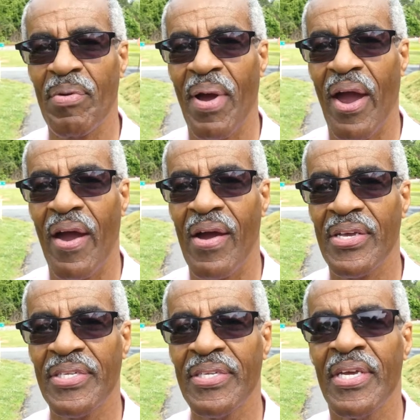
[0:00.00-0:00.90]
by
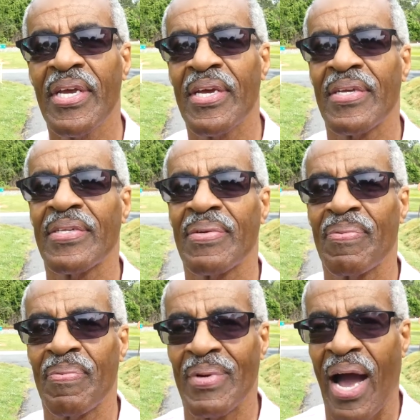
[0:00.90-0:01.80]
Harrison.
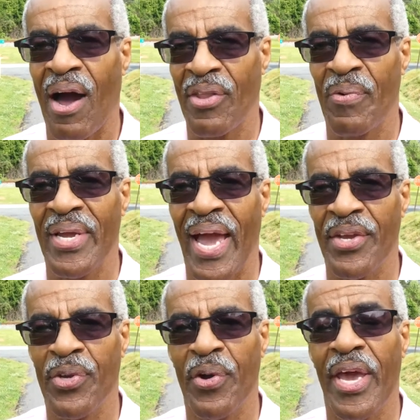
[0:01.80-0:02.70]
Although we
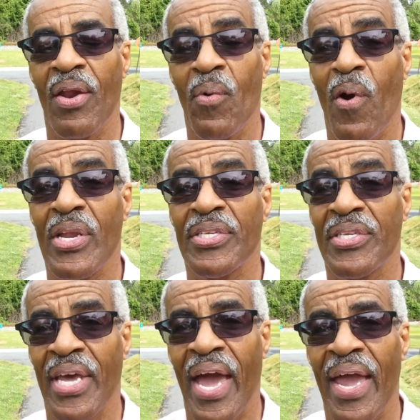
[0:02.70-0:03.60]
got tornado warnings
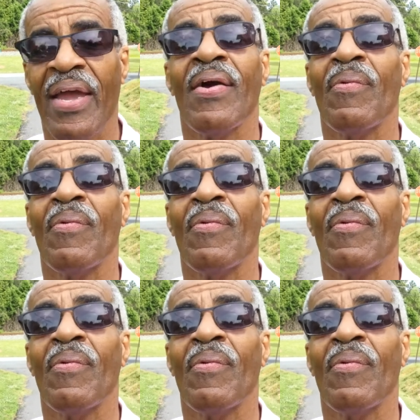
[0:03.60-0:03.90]
today,